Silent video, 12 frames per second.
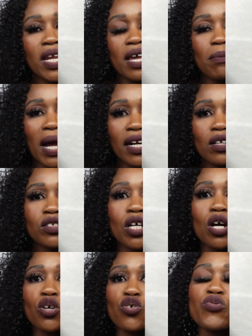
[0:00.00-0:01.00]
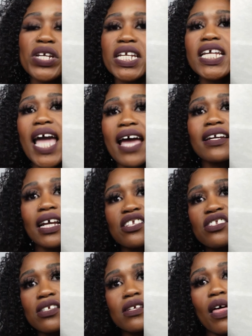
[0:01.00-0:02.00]
hair bundles, you really can
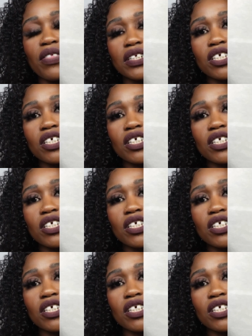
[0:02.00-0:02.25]
see the